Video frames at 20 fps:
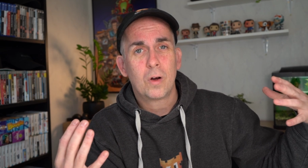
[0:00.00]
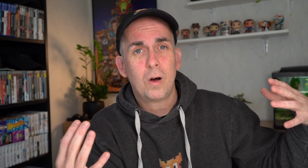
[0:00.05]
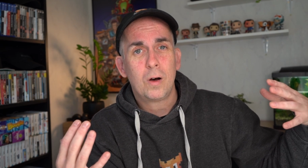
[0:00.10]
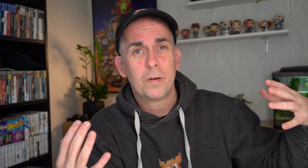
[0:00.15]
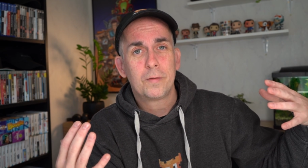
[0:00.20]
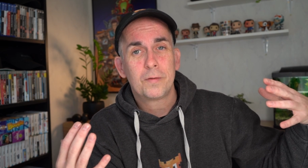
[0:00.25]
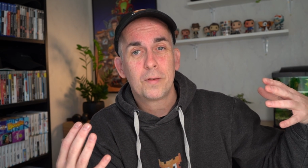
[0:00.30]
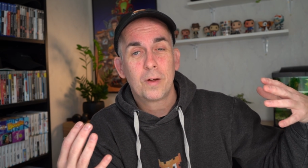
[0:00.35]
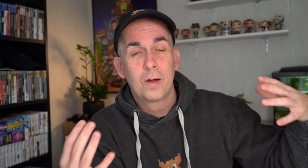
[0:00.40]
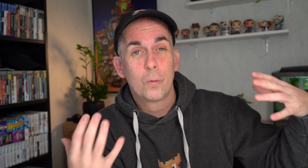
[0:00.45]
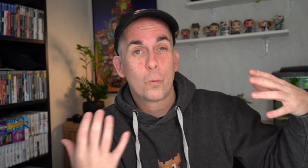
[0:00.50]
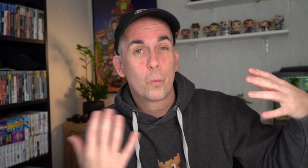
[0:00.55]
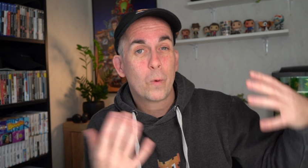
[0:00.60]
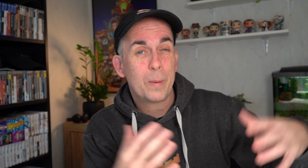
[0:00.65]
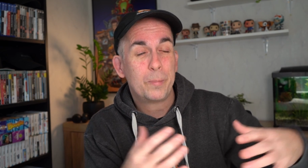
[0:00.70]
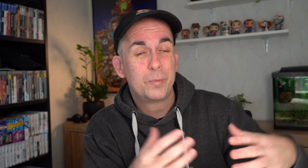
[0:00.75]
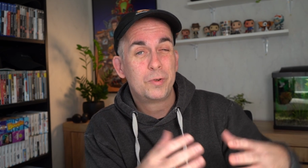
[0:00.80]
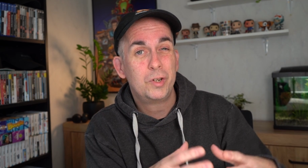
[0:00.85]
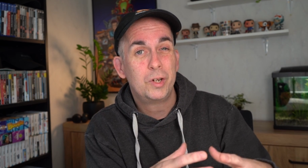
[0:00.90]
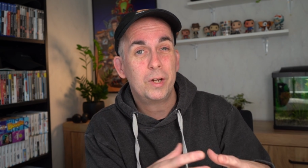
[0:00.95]
of
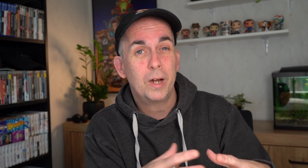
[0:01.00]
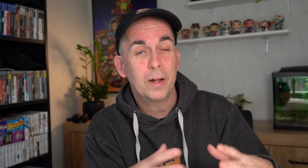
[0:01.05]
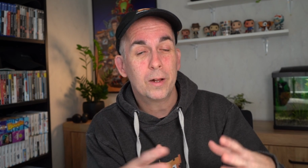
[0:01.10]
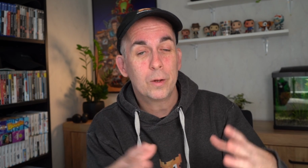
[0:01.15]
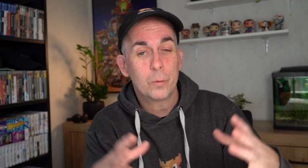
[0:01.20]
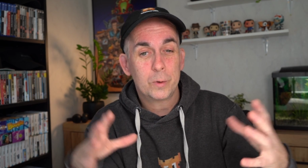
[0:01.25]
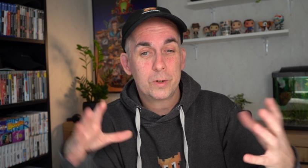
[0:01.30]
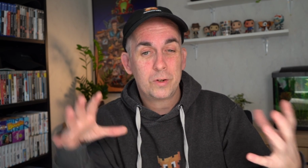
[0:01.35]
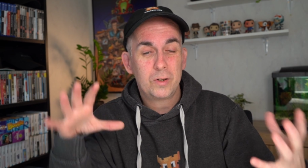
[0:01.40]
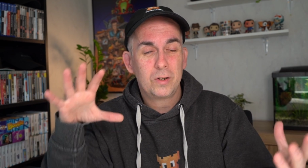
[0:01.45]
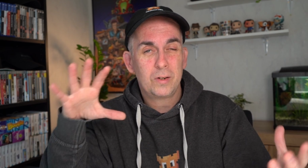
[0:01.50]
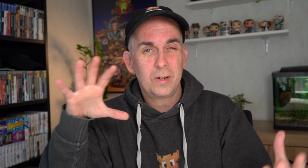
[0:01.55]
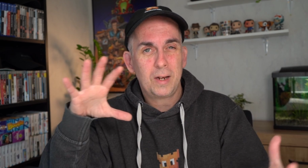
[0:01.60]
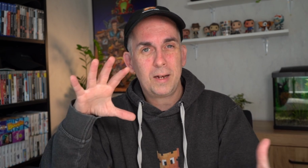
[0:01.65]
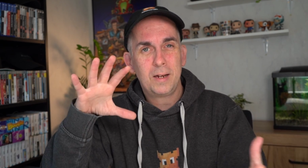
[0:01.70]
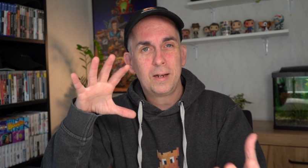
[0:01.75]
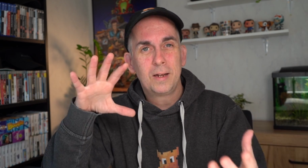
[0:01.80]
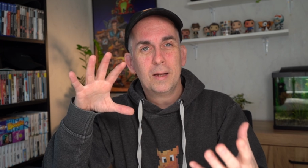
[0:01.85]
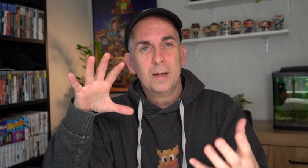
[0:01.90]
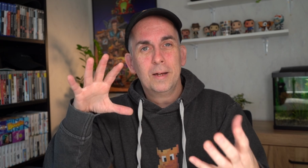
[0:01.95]
WebGL, which is
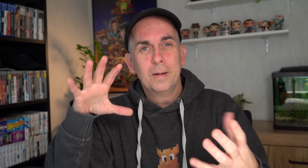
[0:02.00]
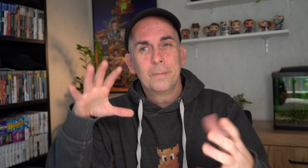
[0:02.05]
a,